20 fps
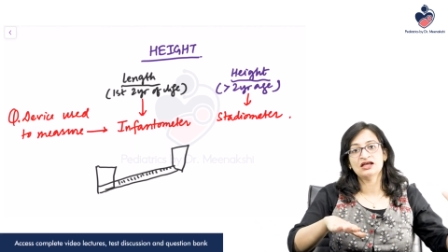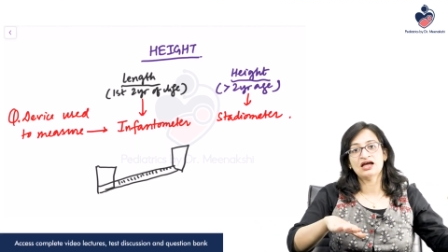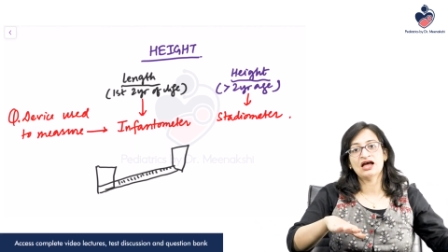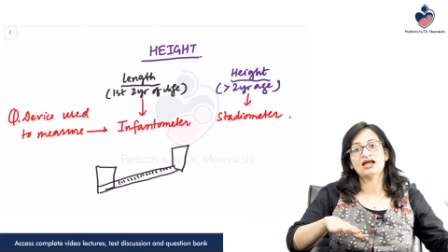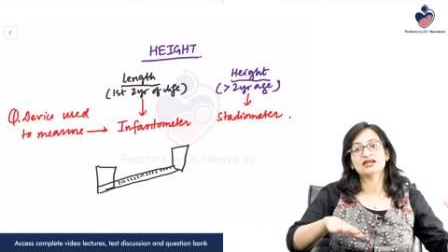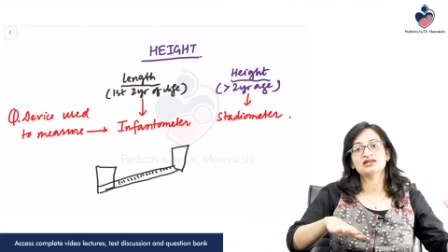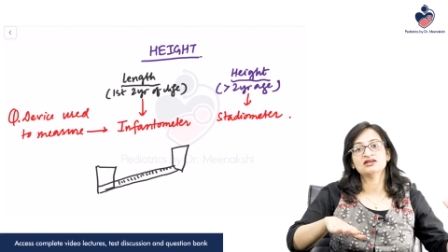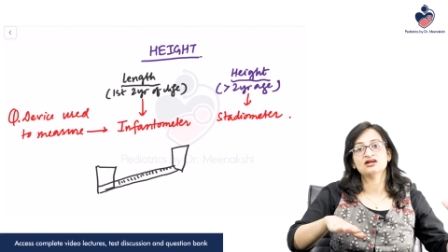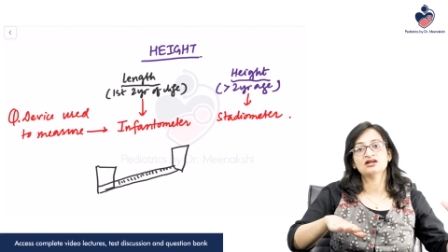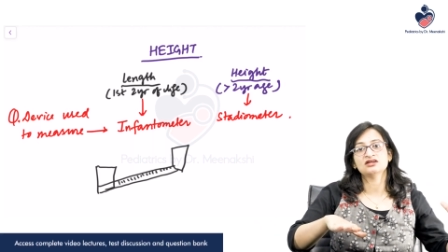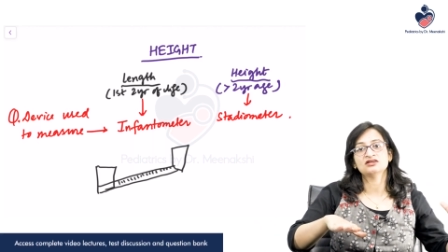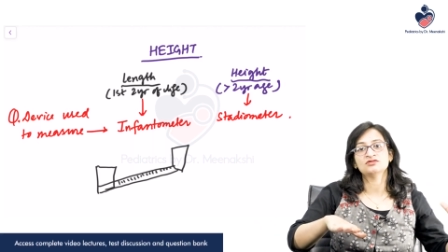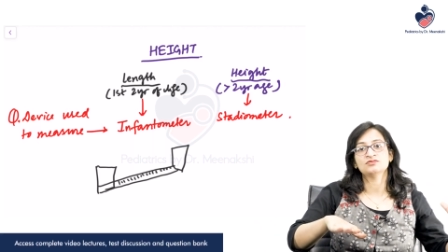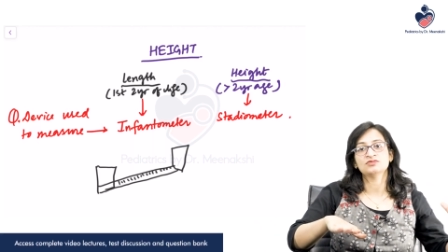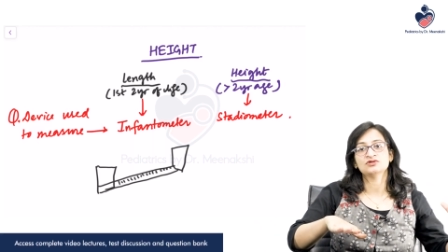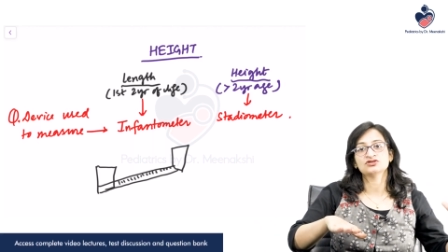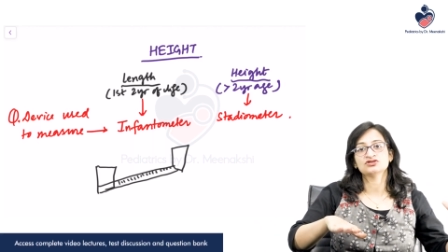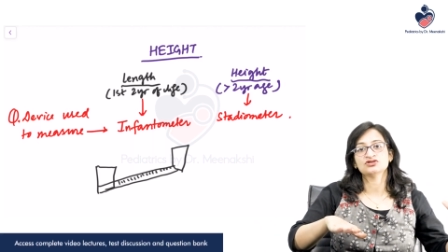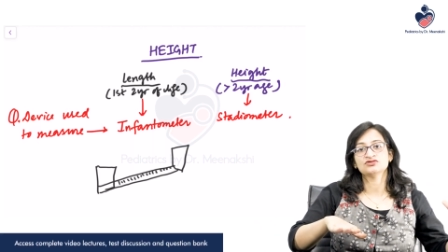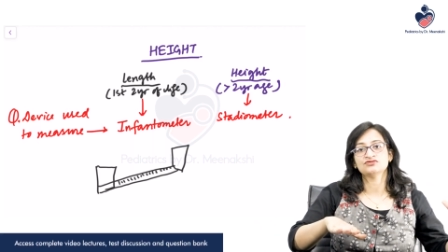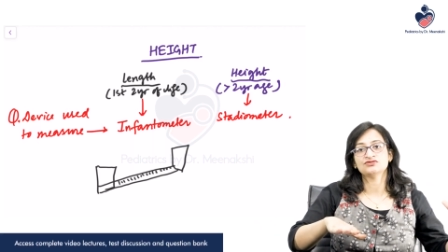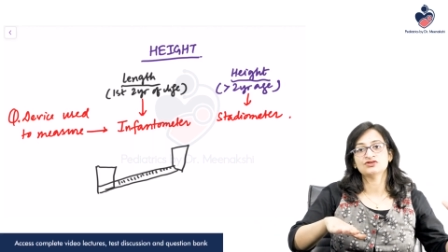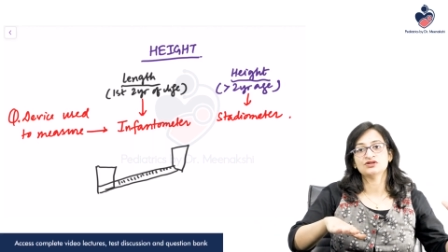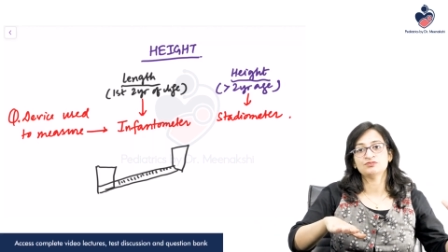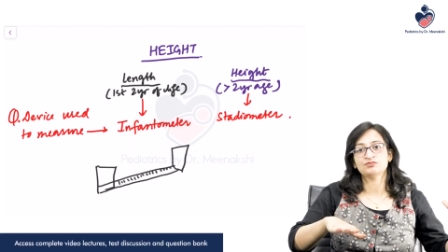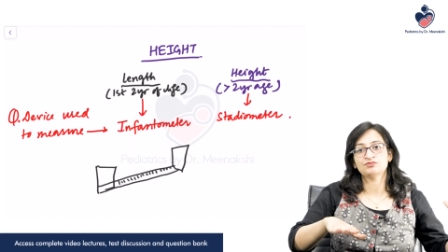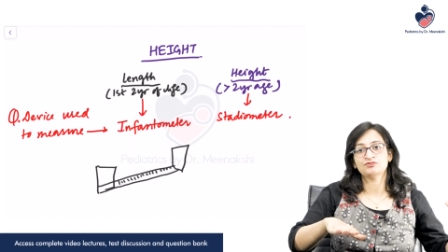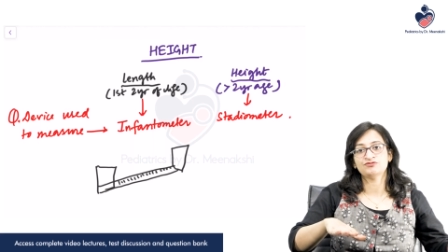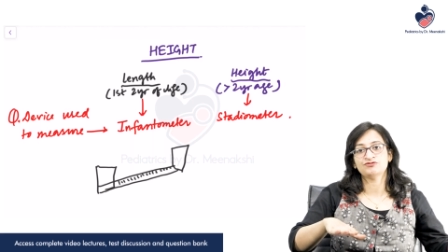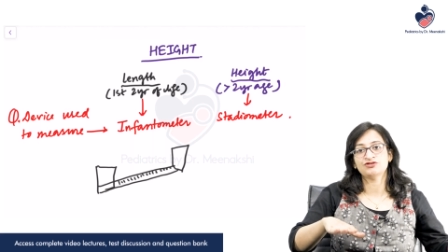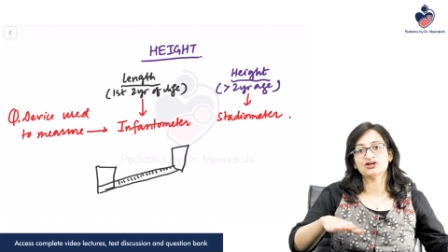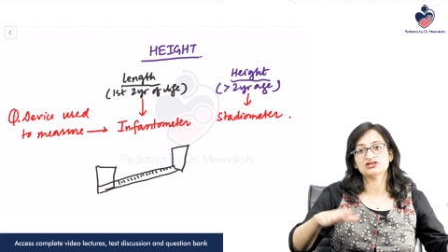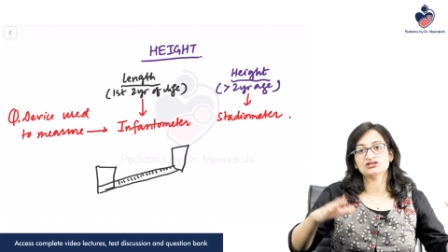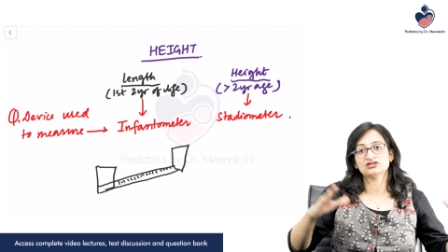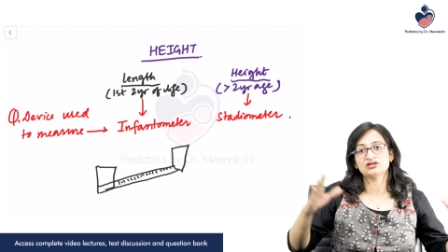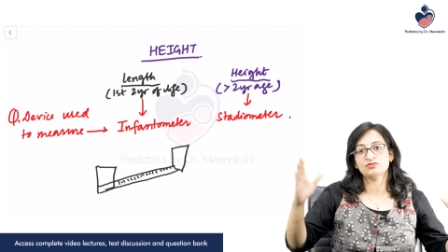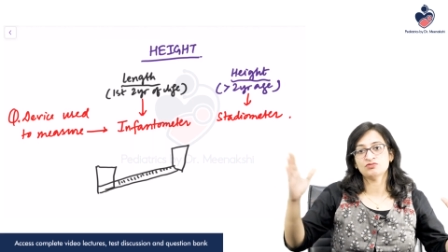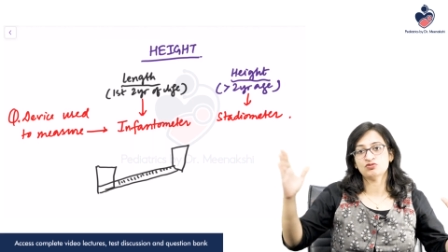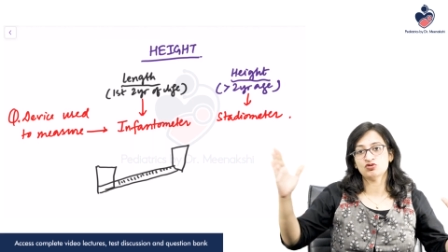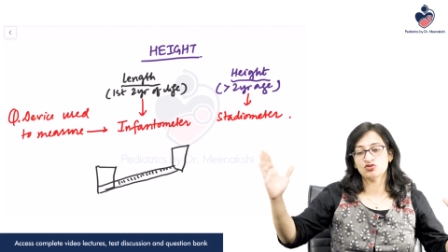and the other person will fix
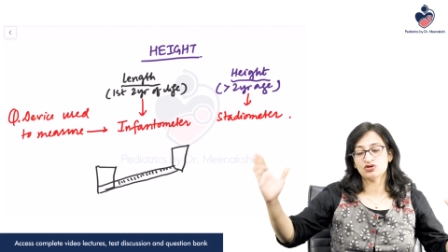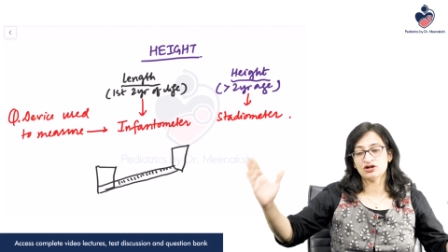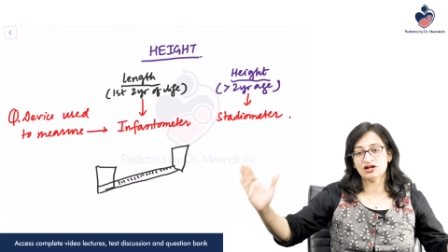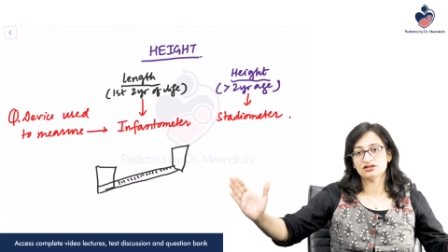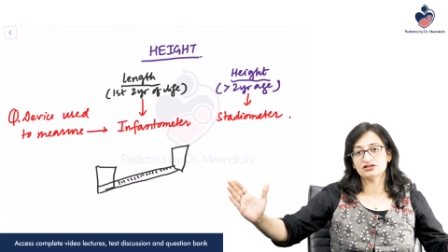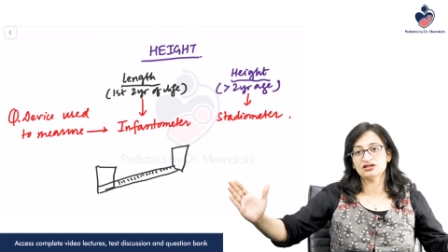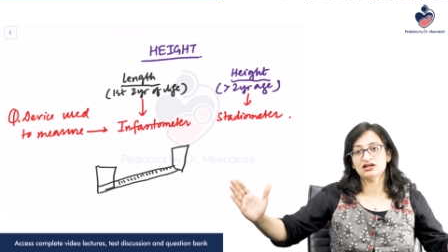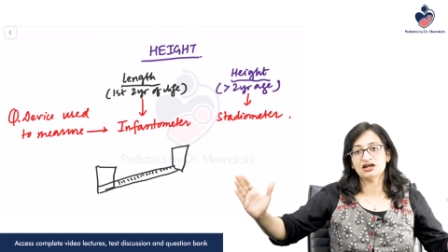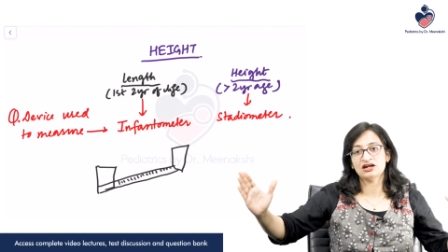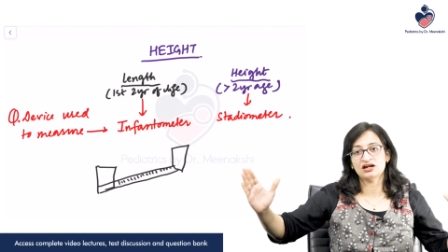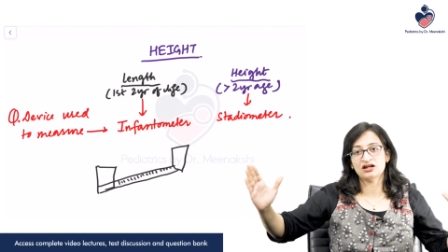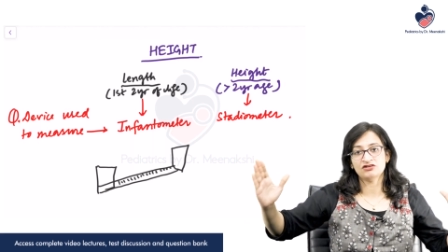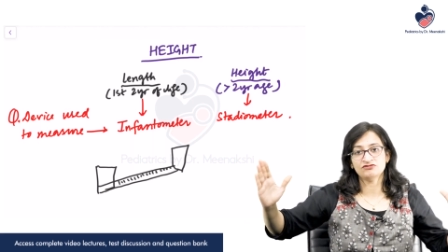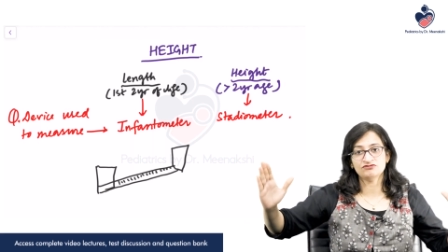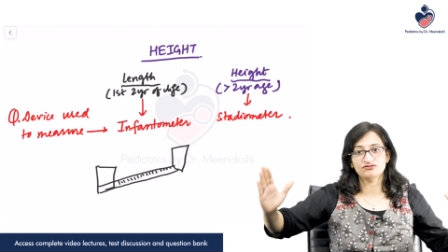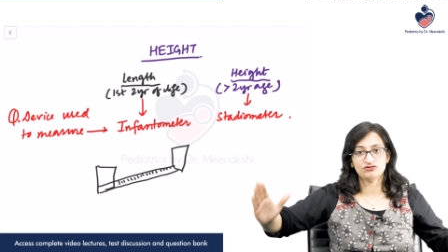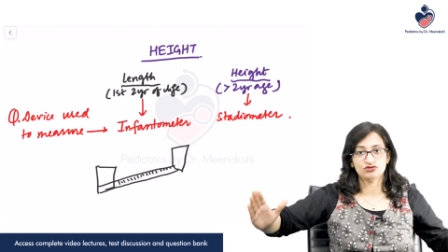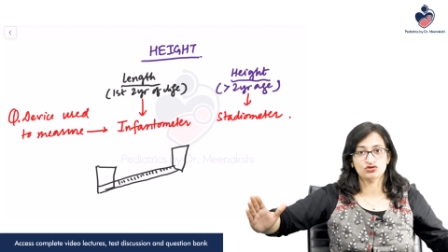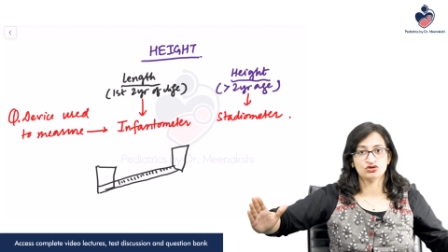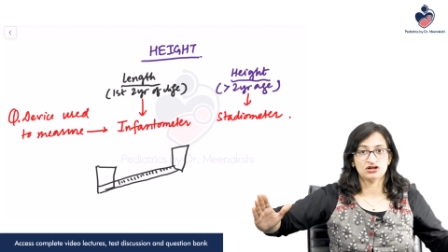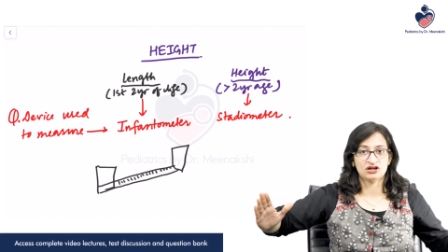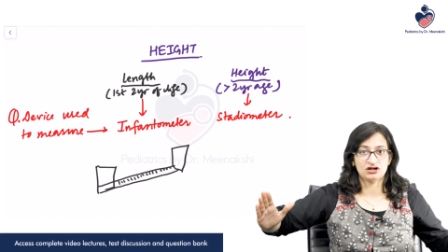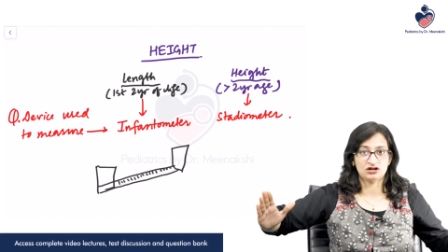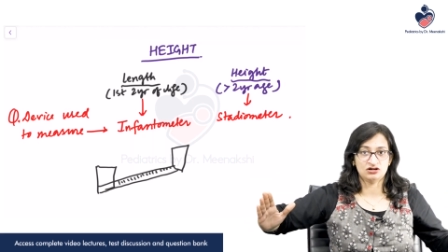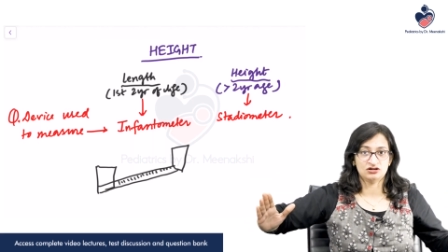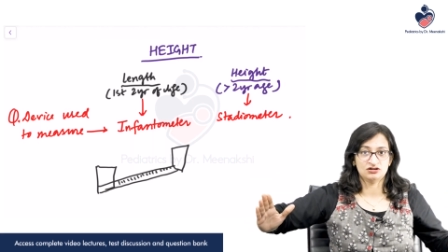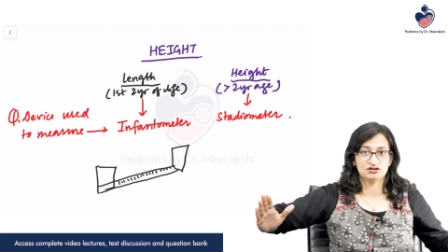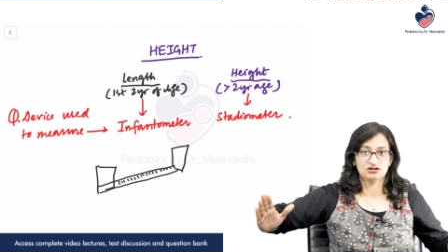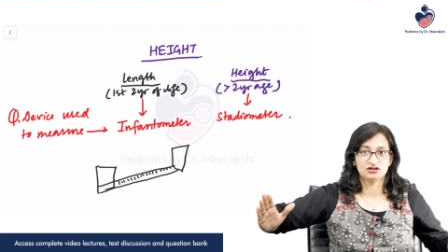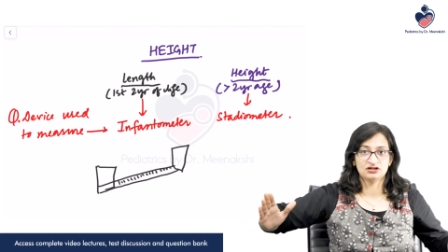the board at the head and foot end.